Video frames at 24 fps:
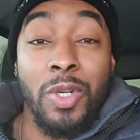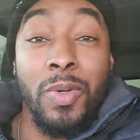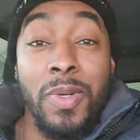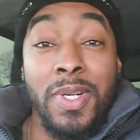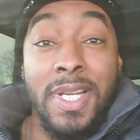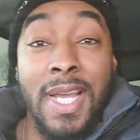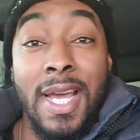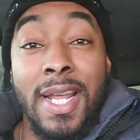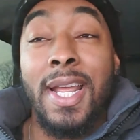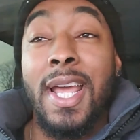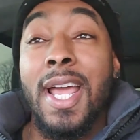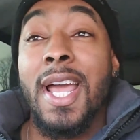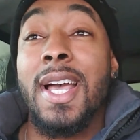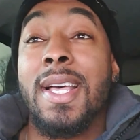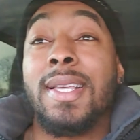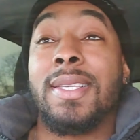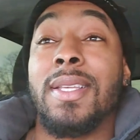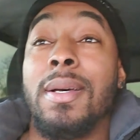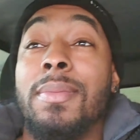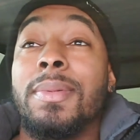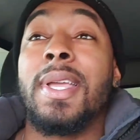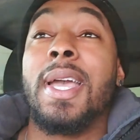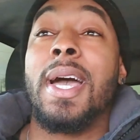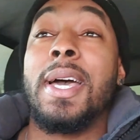And you got to have
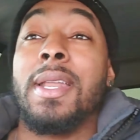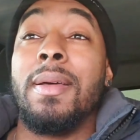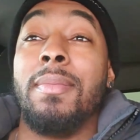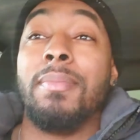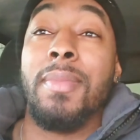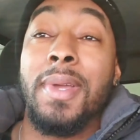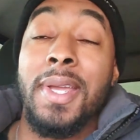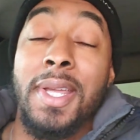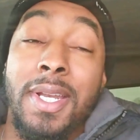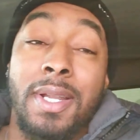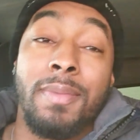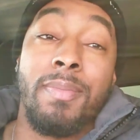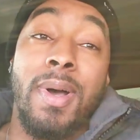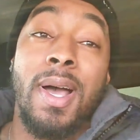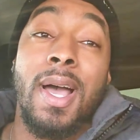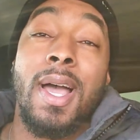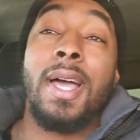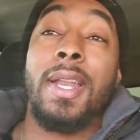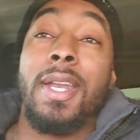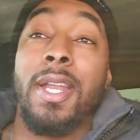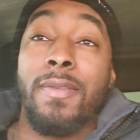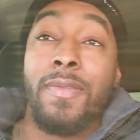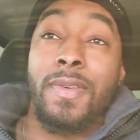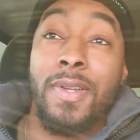some kind of meaning behind
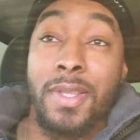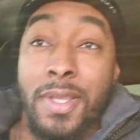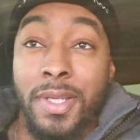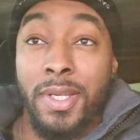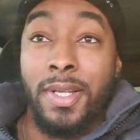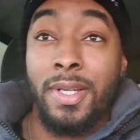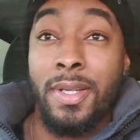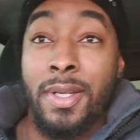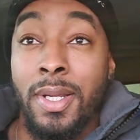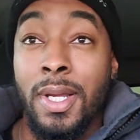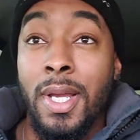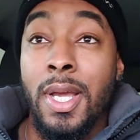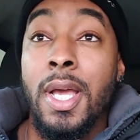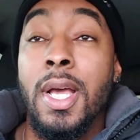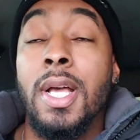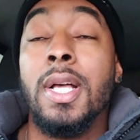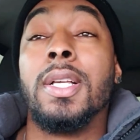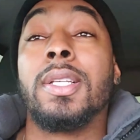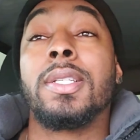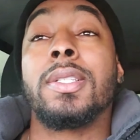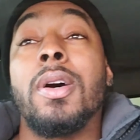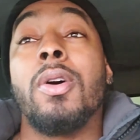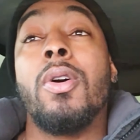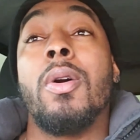everything.
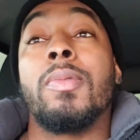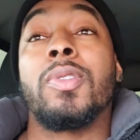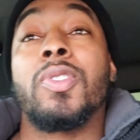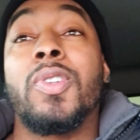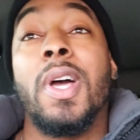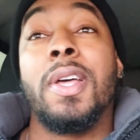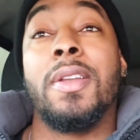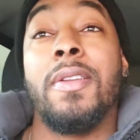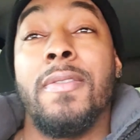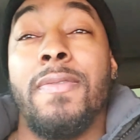So I'm trying to